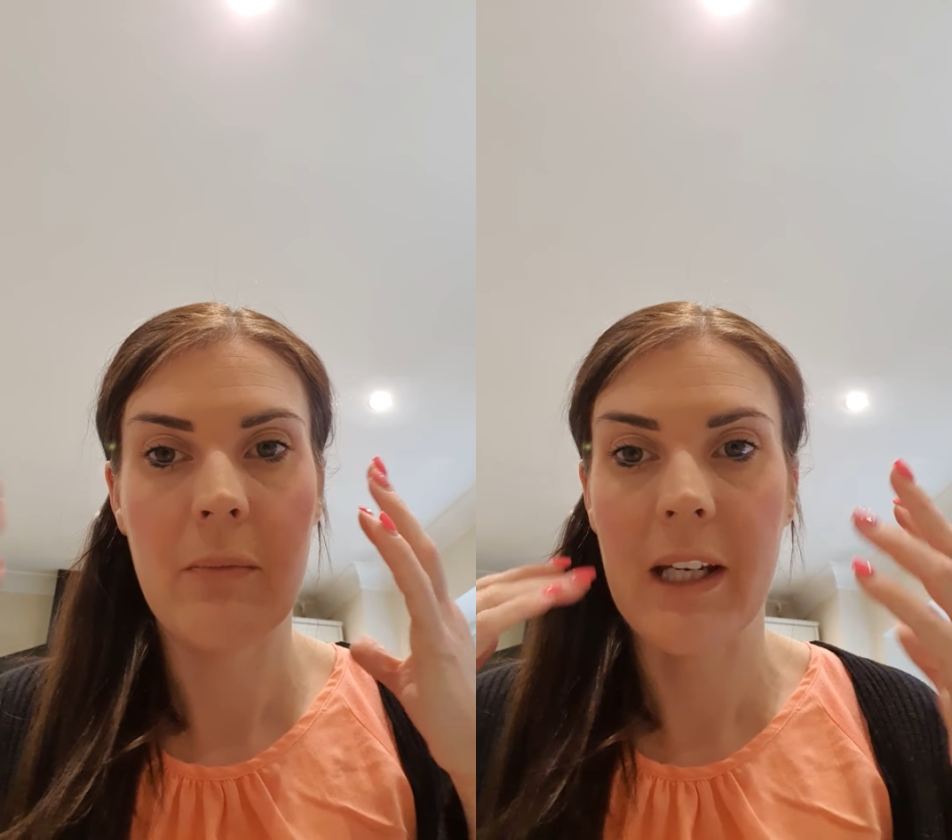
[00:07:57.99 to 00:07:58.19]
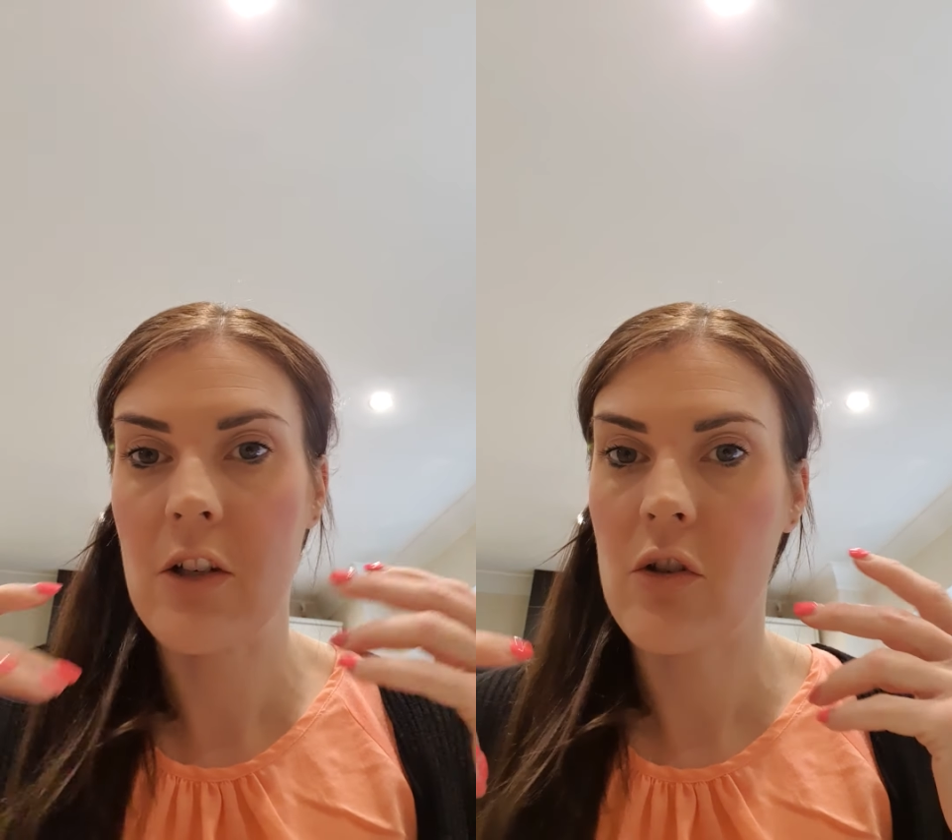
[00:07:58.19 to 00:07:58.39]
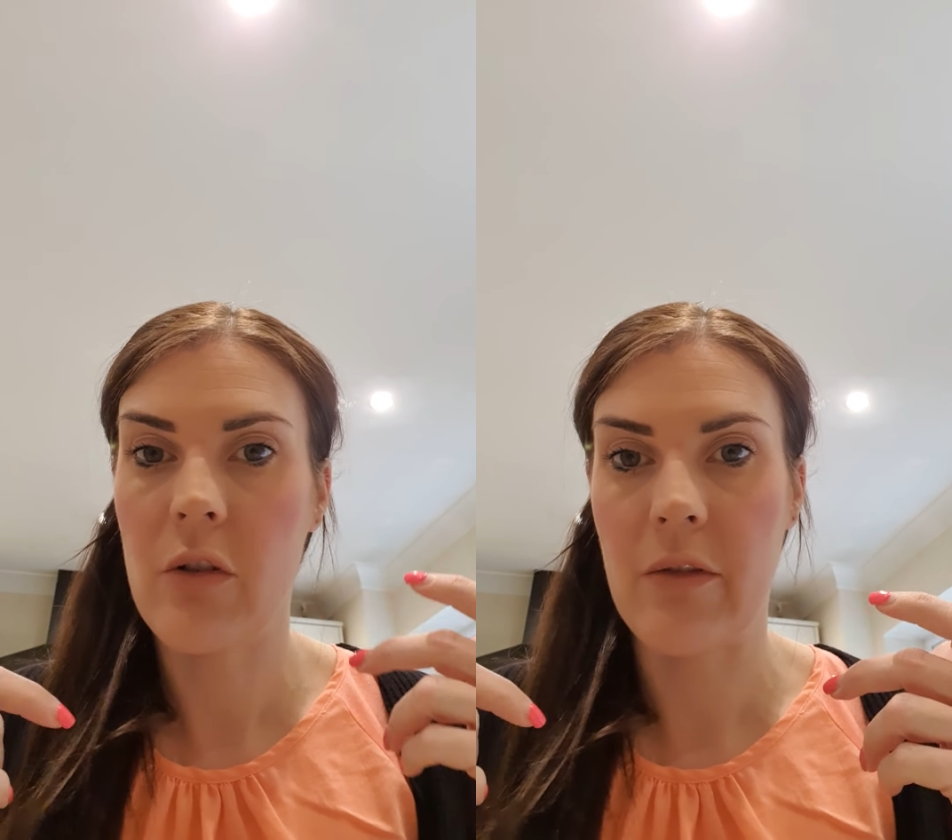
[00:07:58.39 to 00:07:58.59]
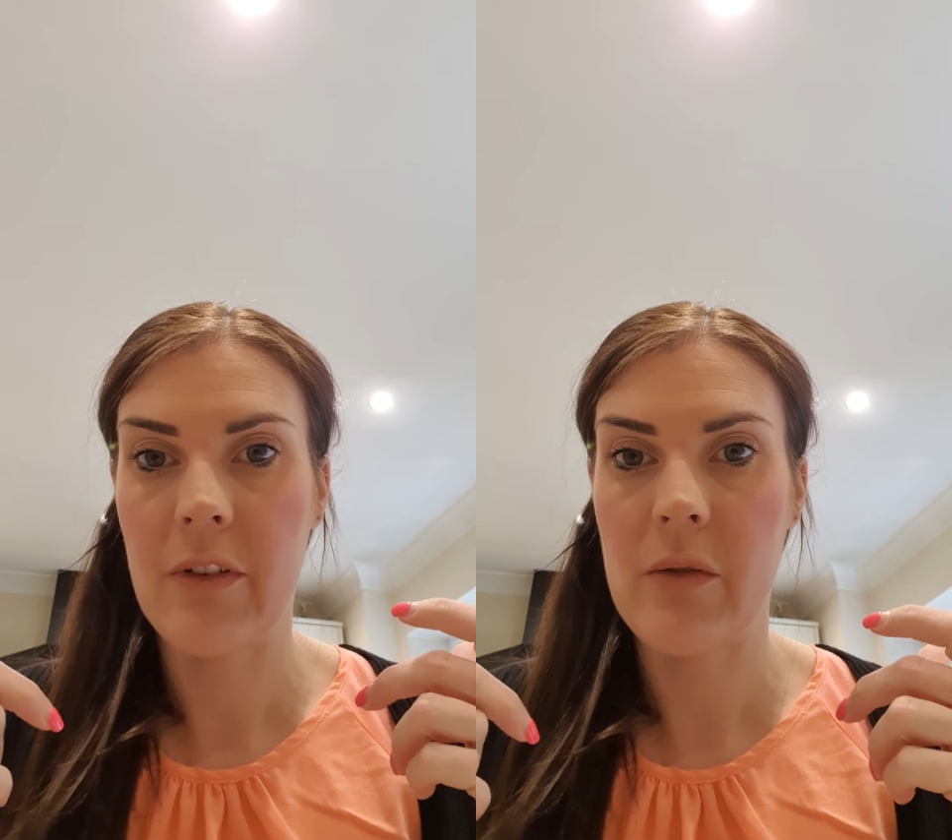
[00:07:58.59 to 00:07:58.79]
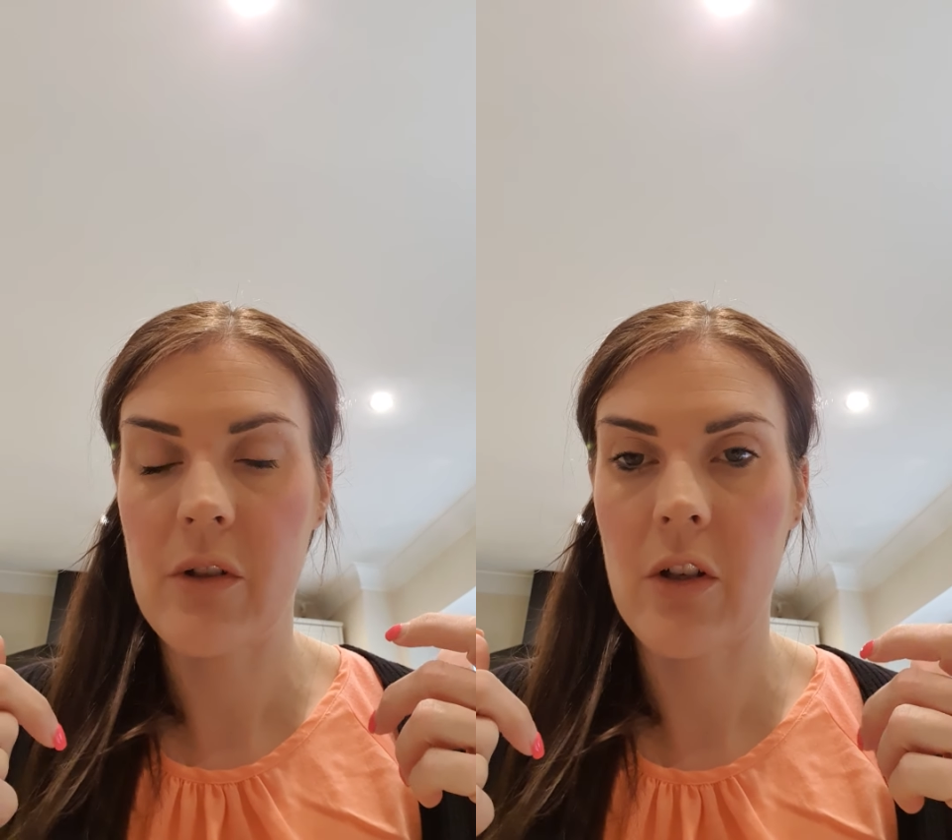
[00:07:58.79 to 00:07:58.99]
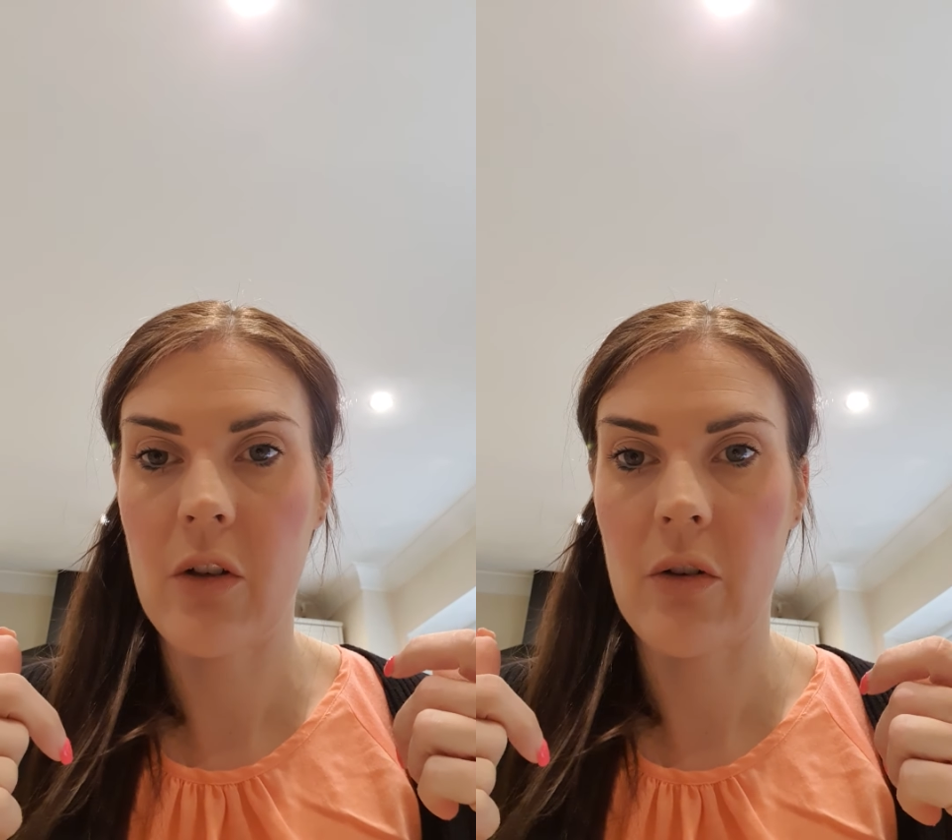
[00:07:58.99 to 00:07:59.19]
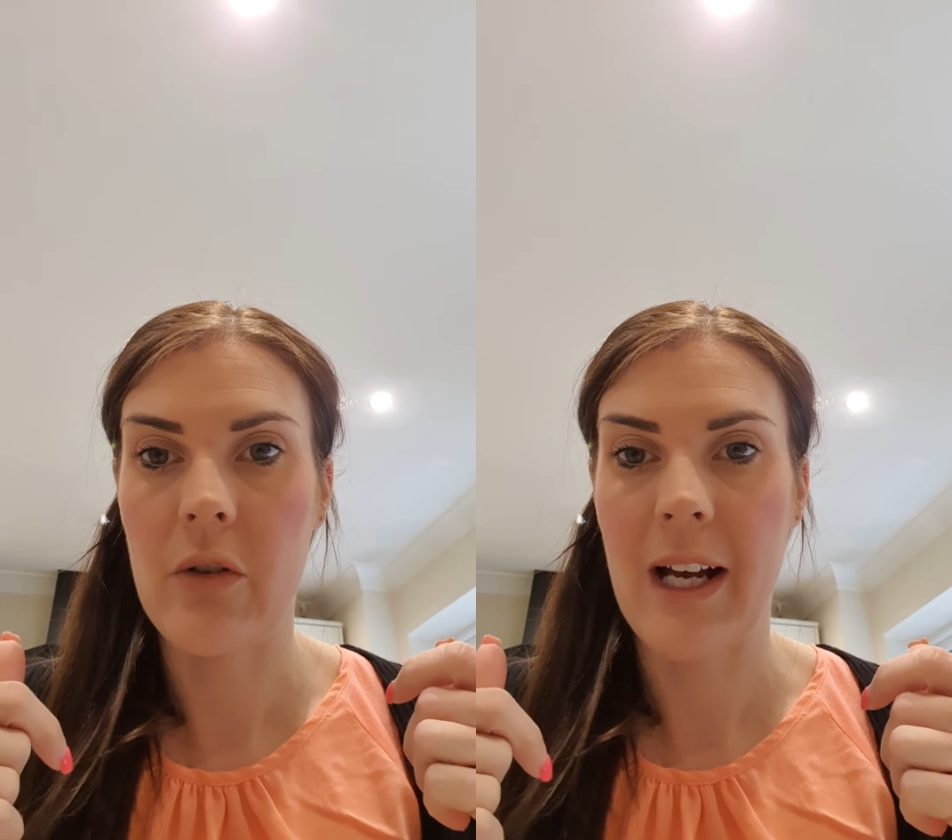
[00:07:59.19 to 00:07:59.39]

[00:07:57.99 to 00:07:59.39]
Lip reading: make sure it feels secure and you're